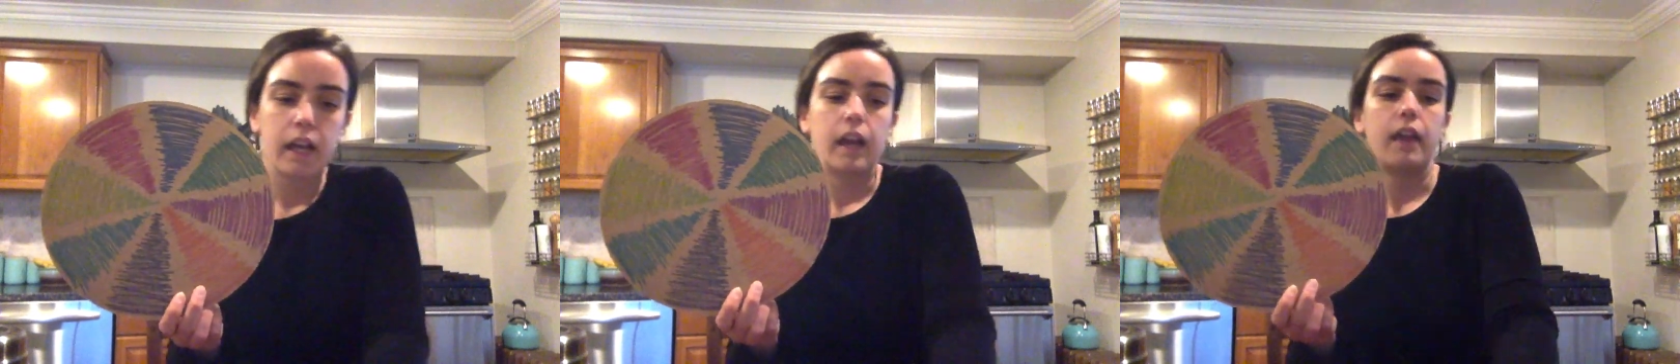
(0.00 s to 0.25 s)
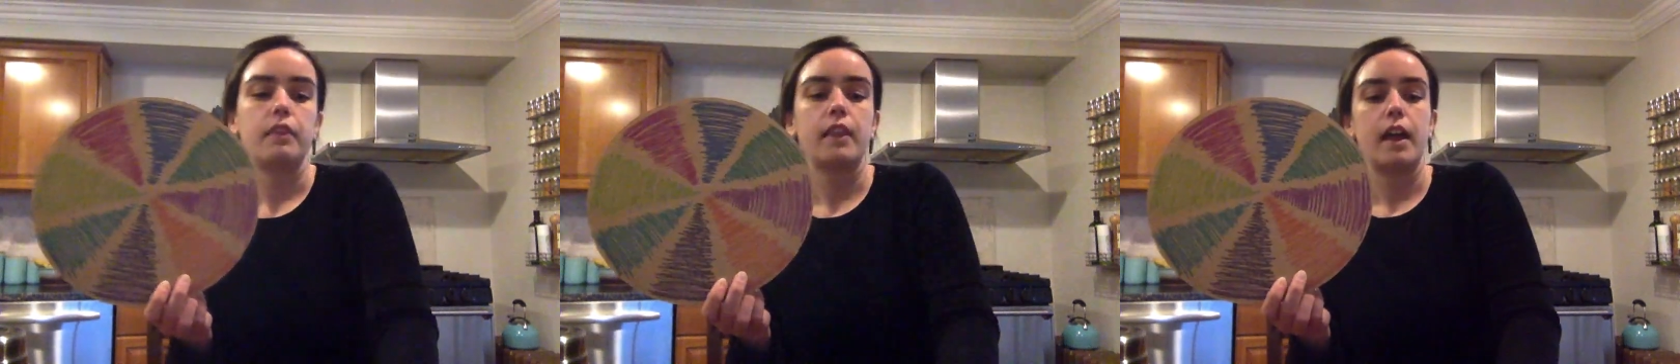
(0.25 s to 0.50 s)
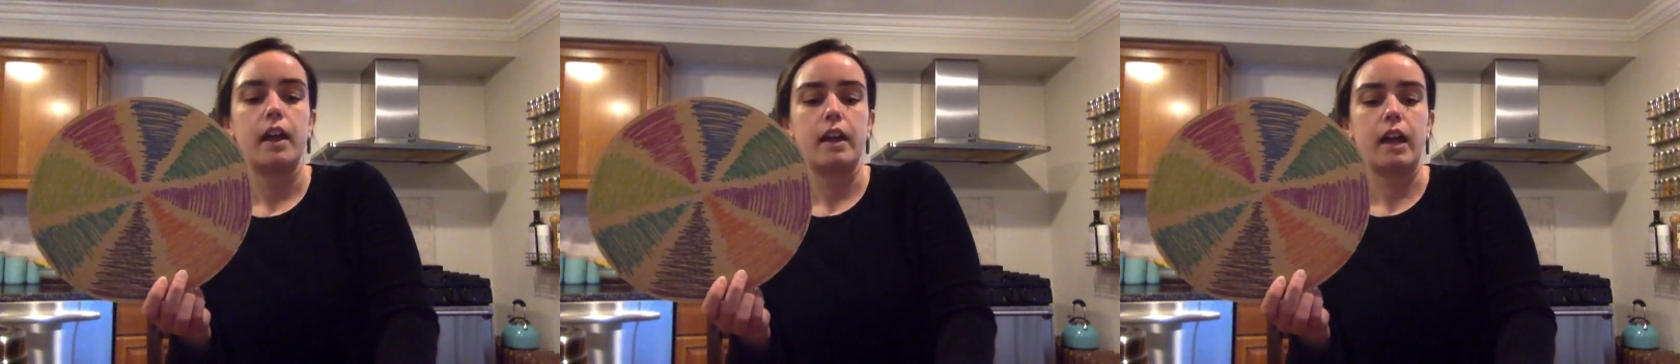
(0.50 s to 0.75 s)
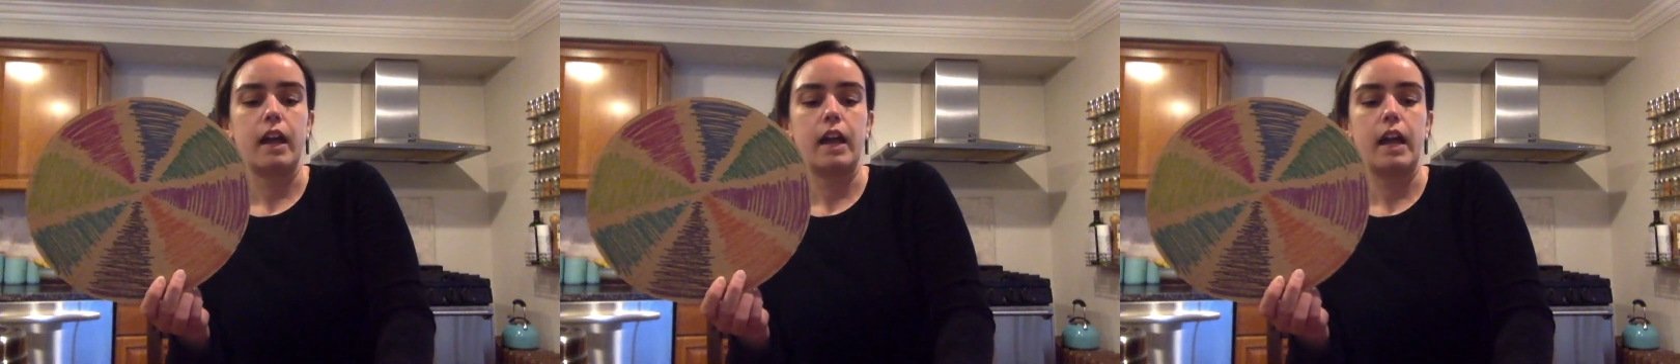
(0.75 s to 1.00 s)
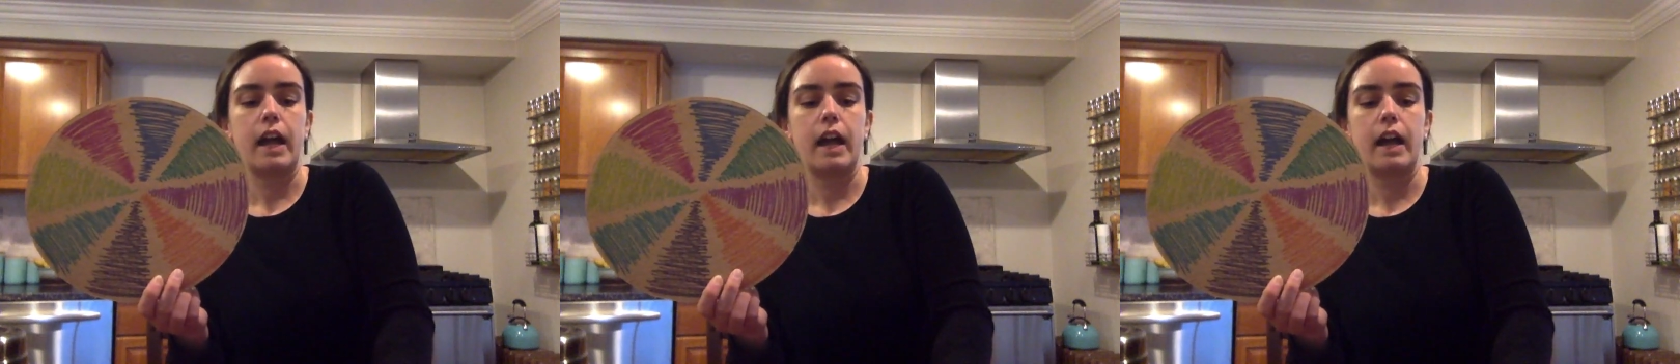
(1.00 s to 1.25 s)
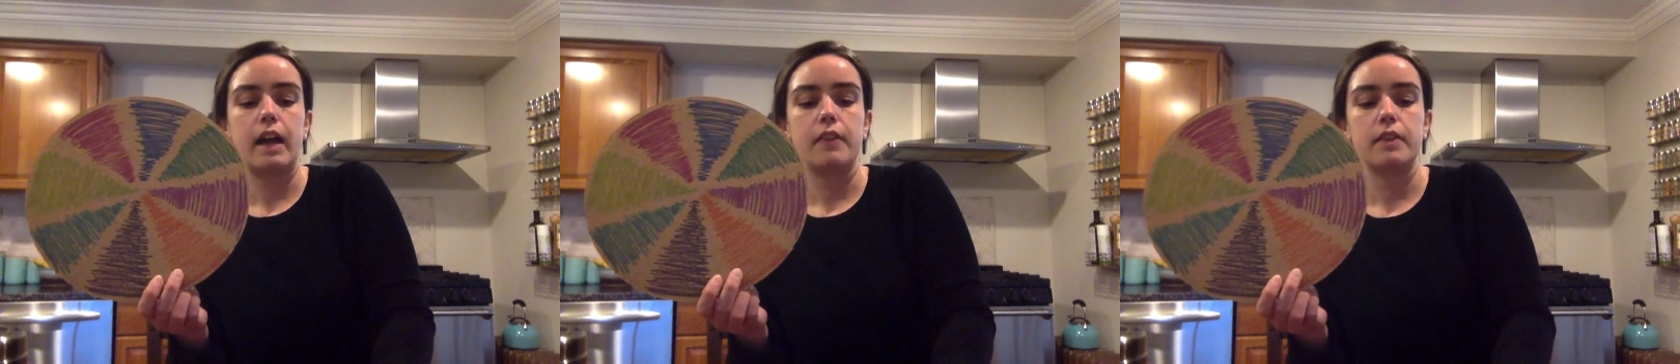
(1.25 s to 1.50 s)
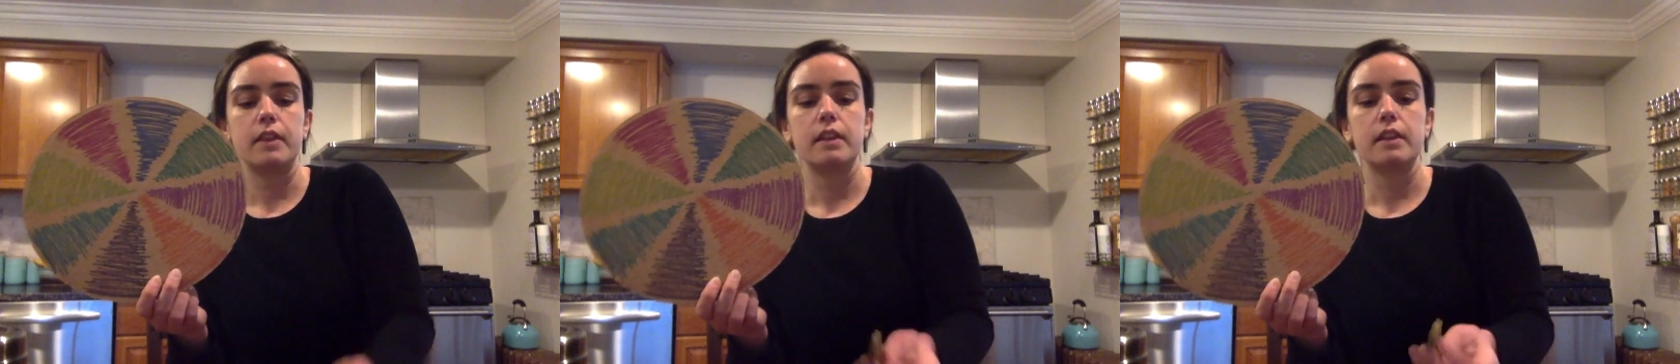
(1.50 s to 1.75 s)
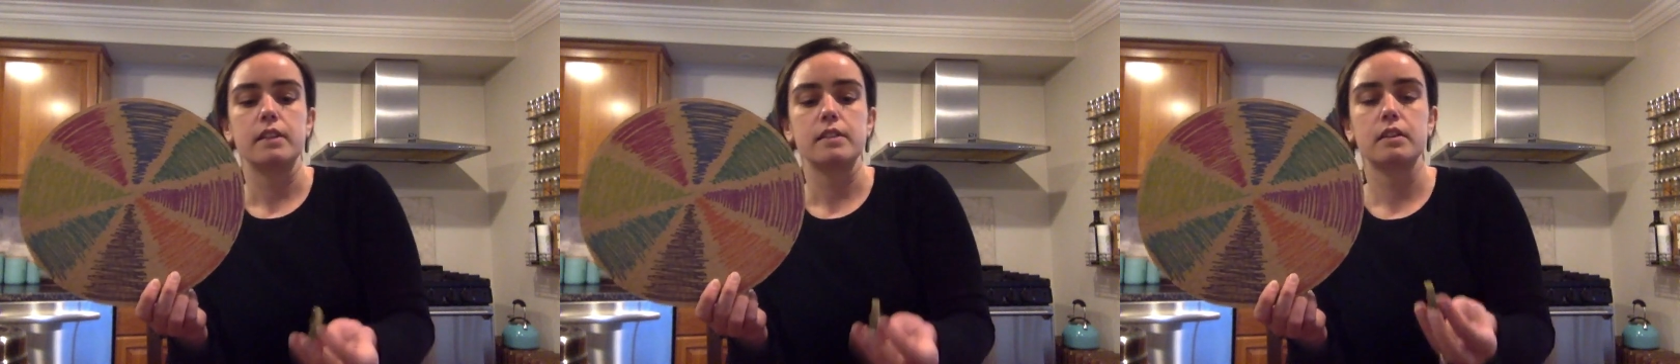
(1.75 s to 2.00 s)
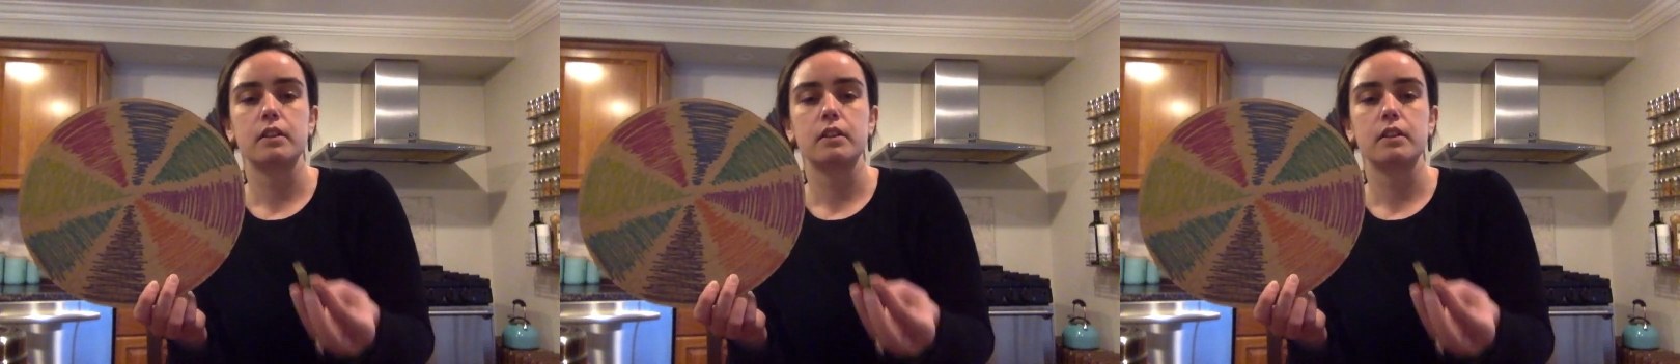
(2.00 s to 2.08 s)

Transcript: And then I had these